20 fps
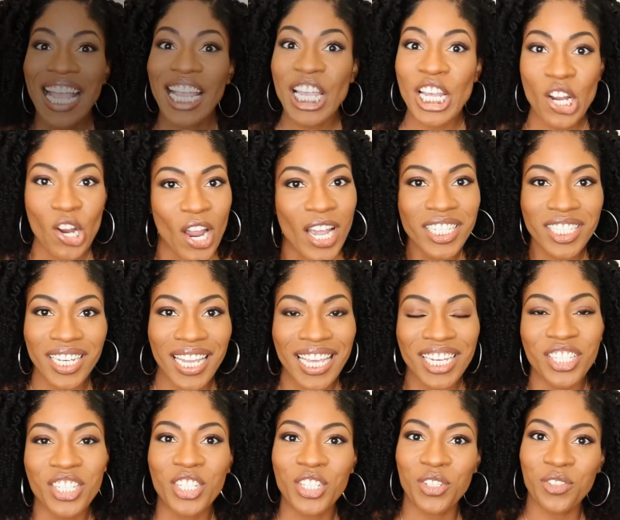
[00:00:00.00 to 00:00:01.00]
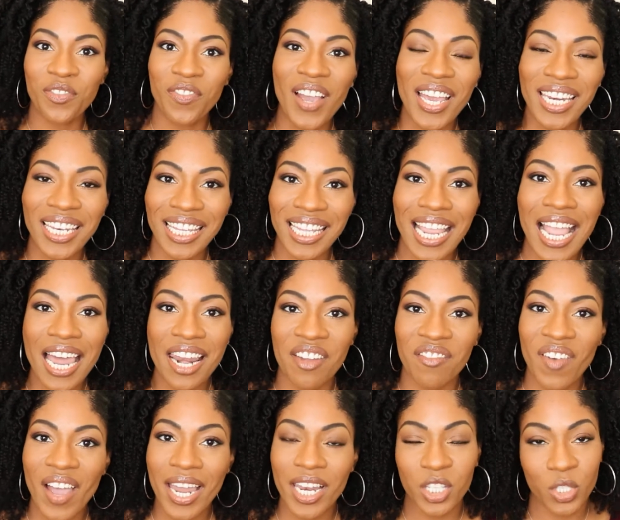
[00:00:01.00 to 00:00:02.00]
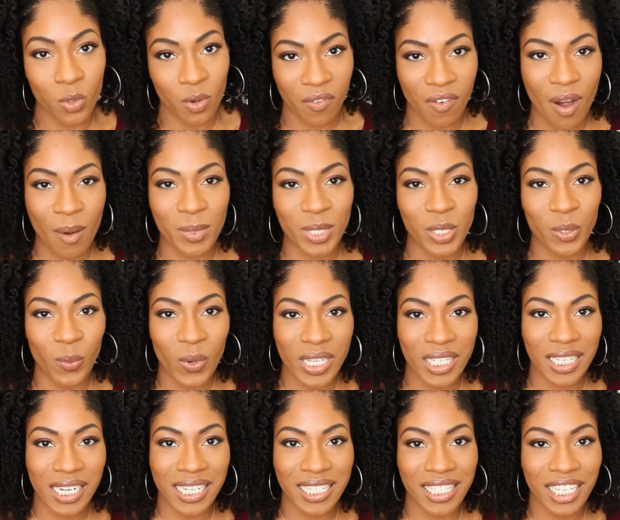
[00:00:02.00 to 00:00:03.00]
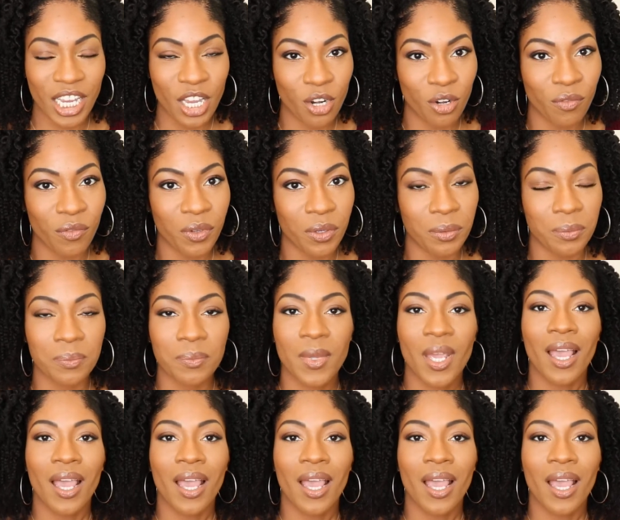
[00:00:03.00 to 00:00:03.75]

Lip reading: Congratulations, you finally got invited to a pharmacy residency interview.